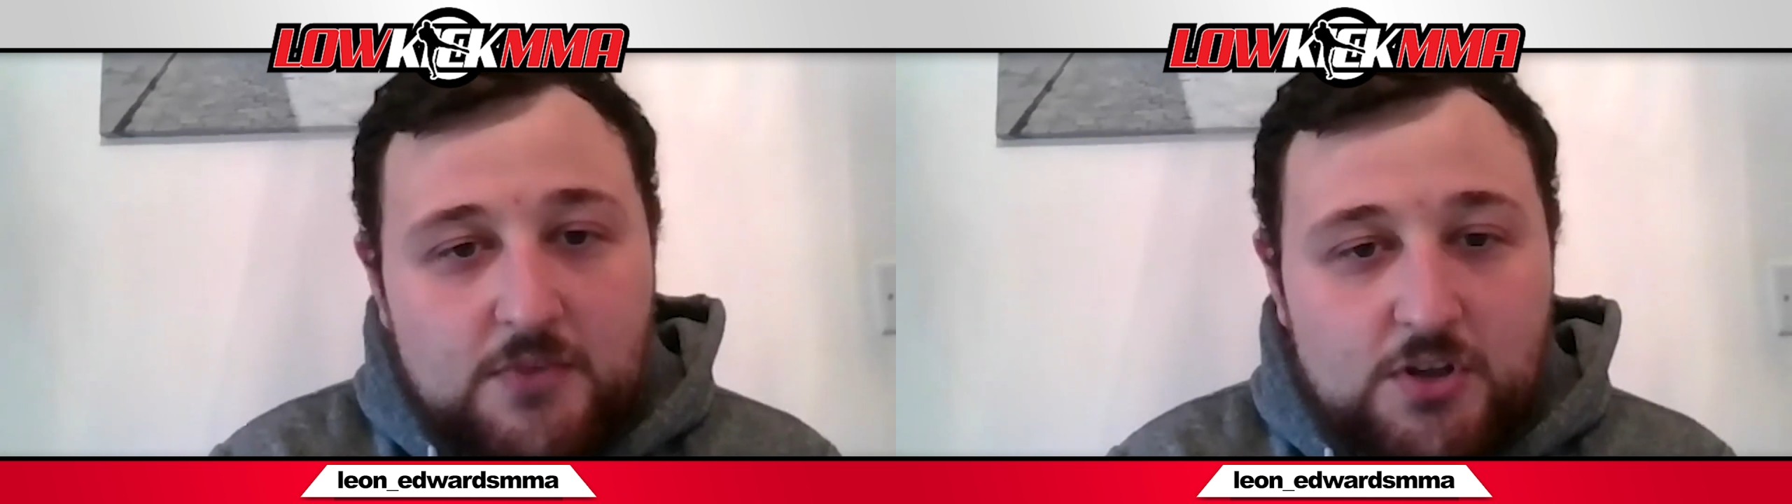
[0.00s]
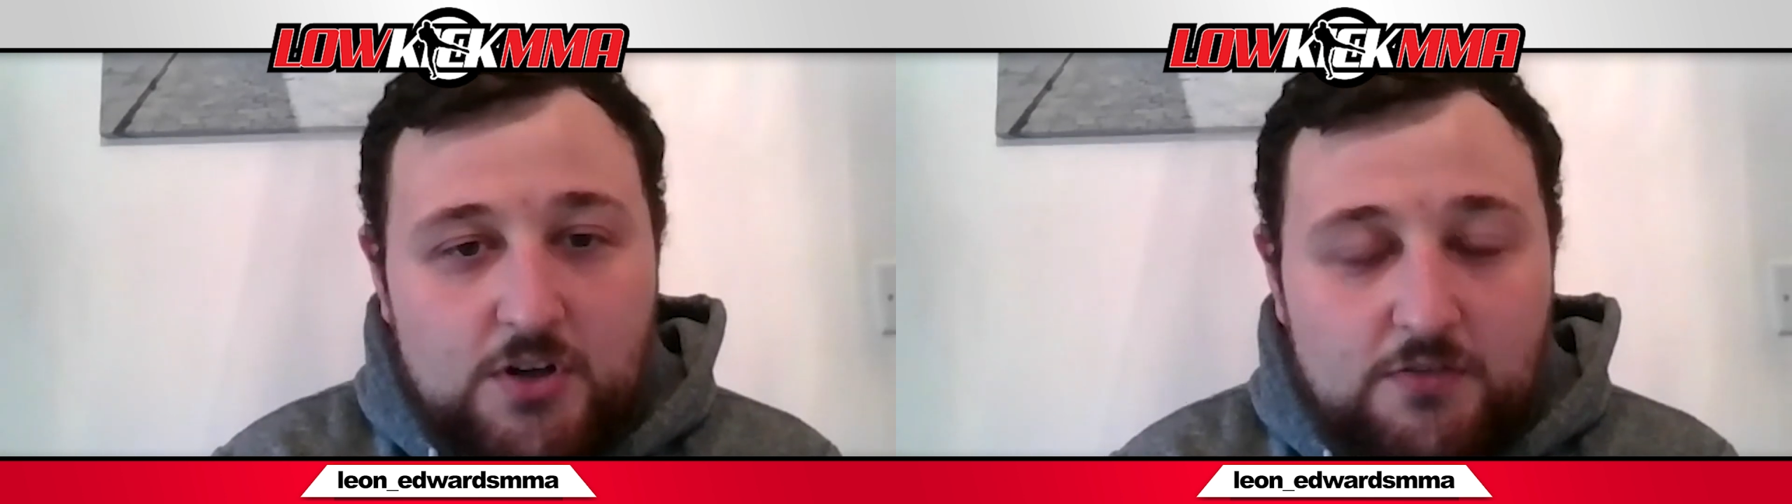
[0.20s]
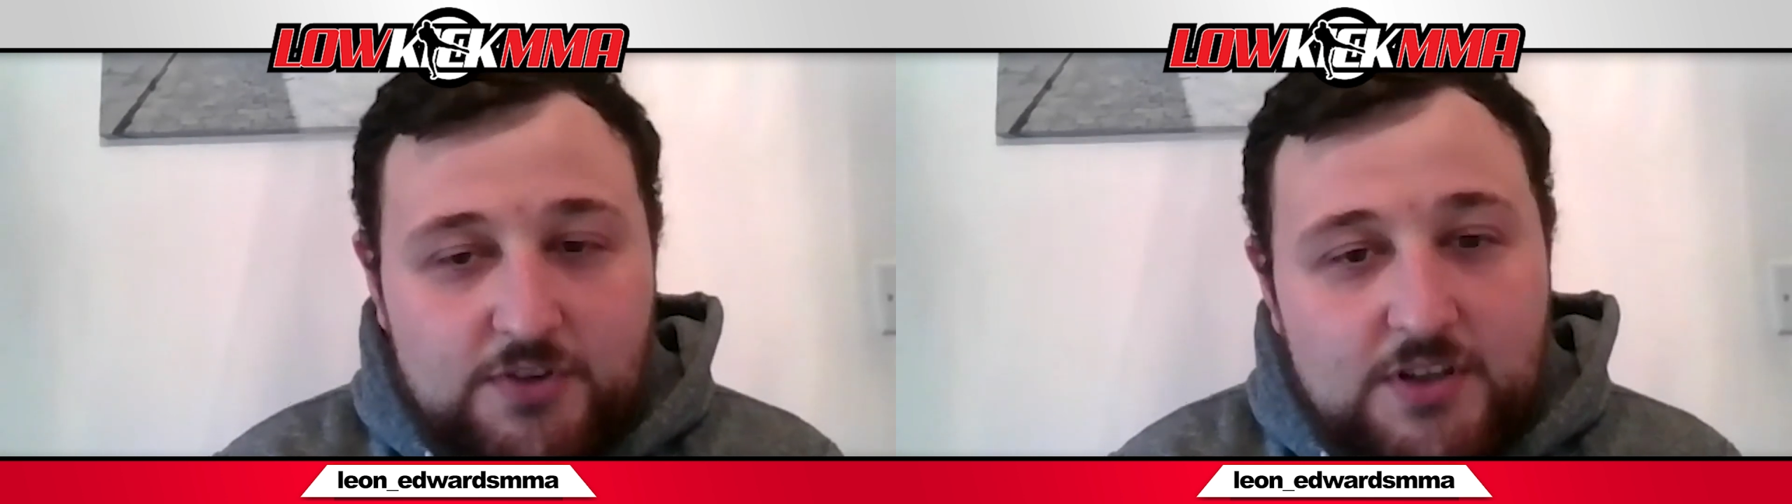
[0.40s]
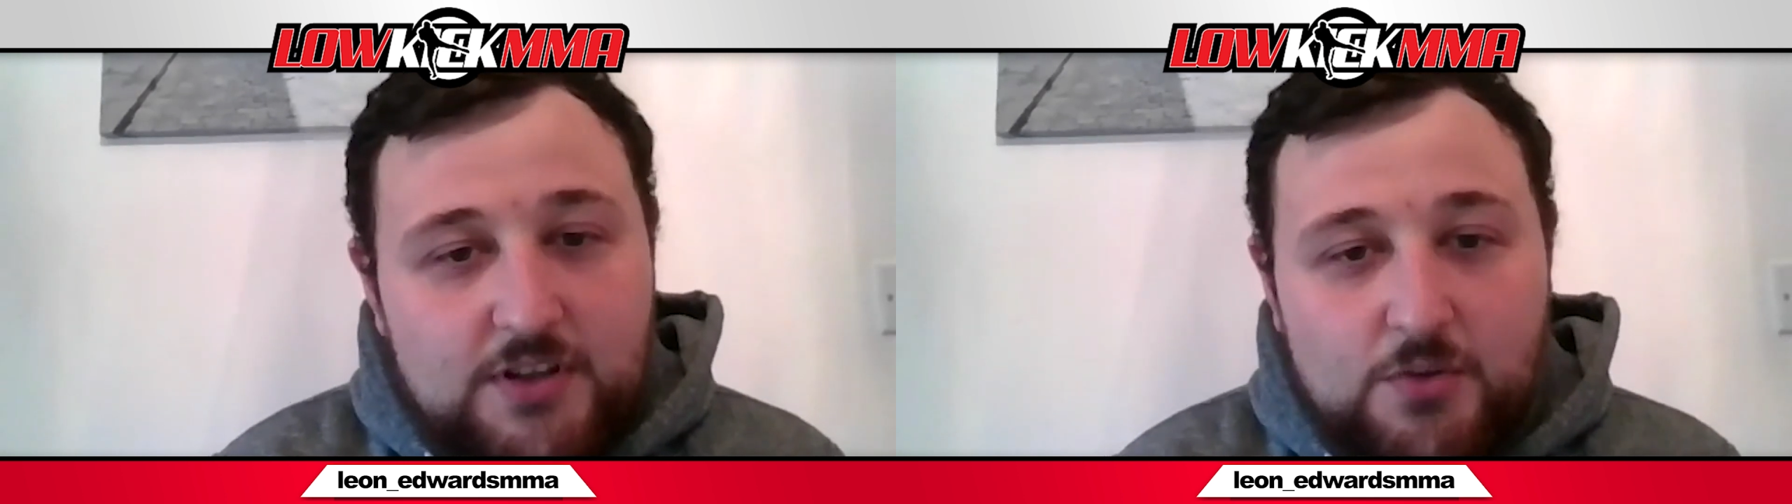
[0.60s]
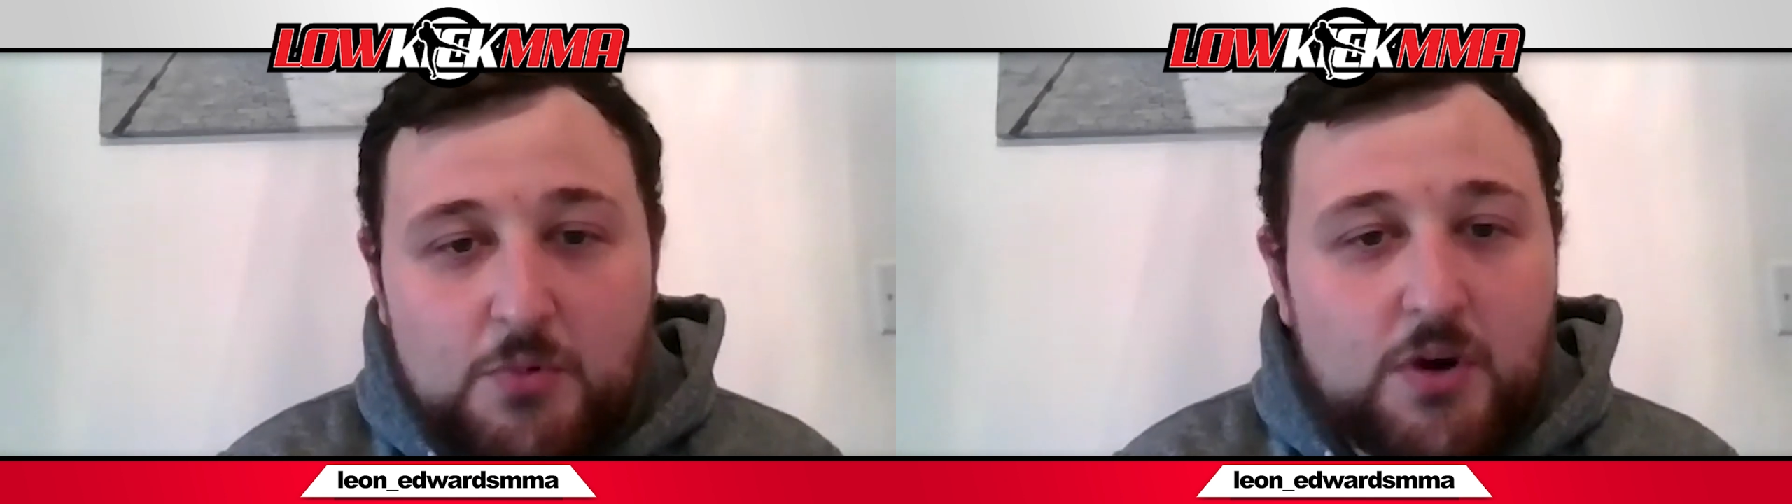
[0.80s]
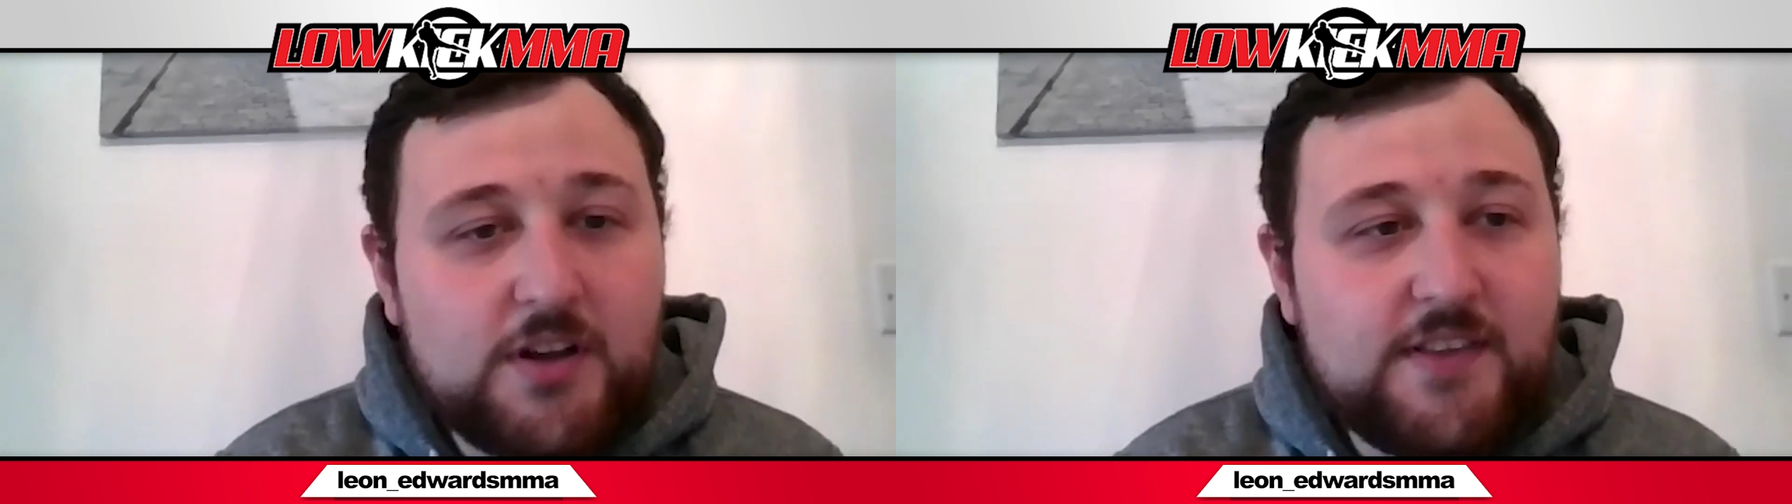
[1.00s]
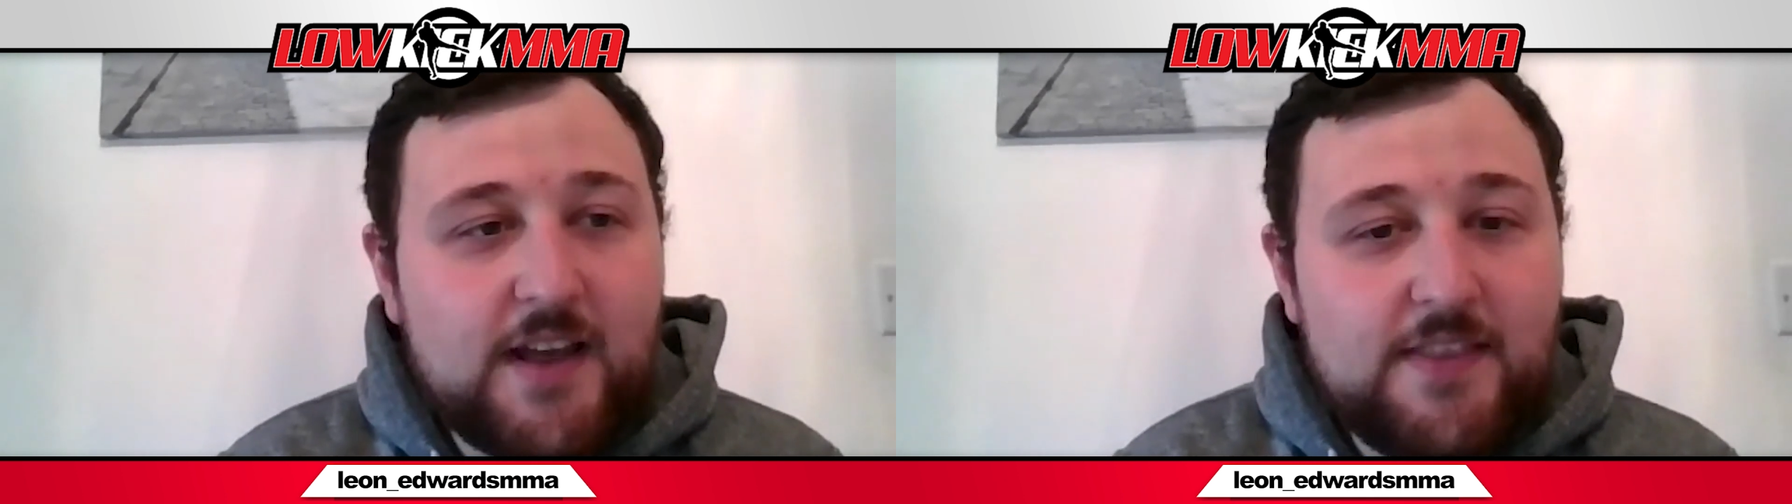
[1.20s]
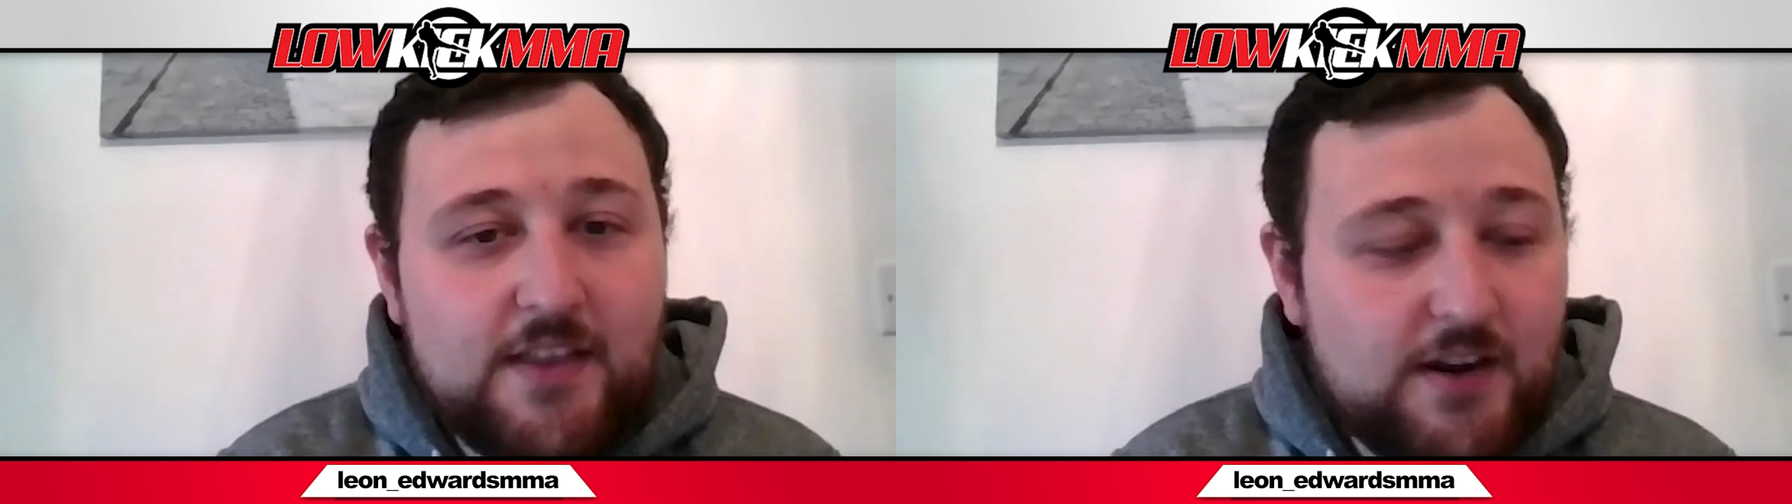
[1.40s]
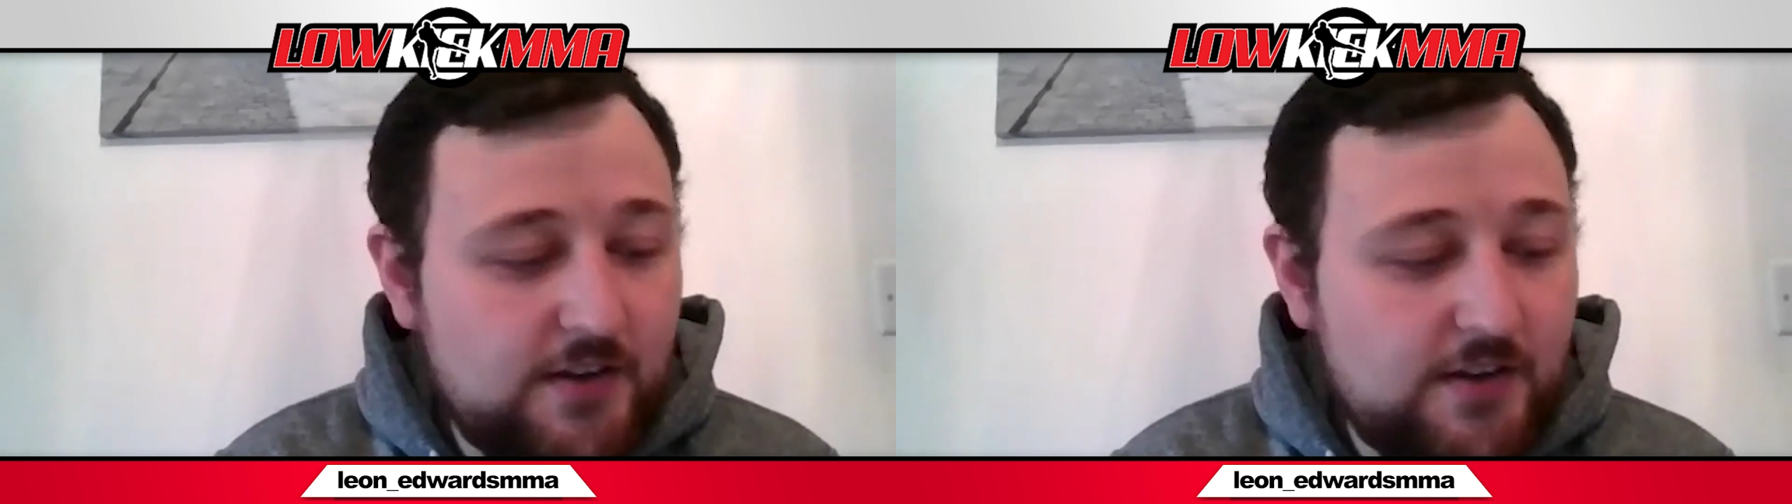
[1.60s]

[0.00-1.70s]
you're obviously the number one contender,